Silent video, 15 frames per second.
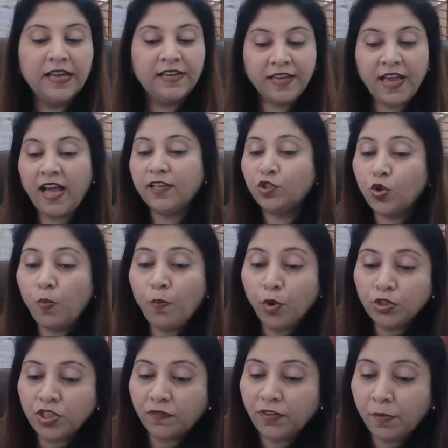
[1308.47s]
Yeah, so
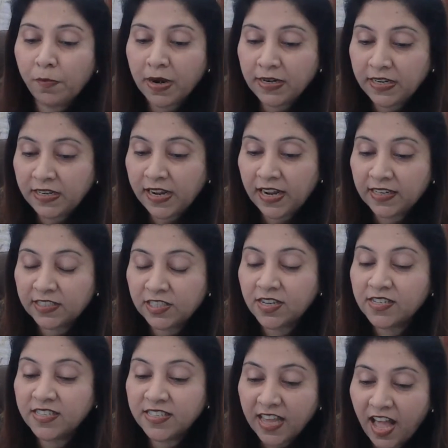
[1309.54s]
most of the
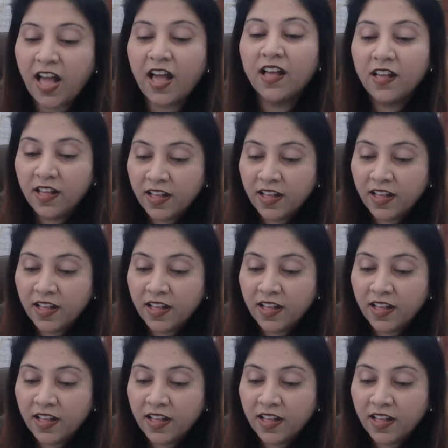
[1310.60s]
multinationals, yeah,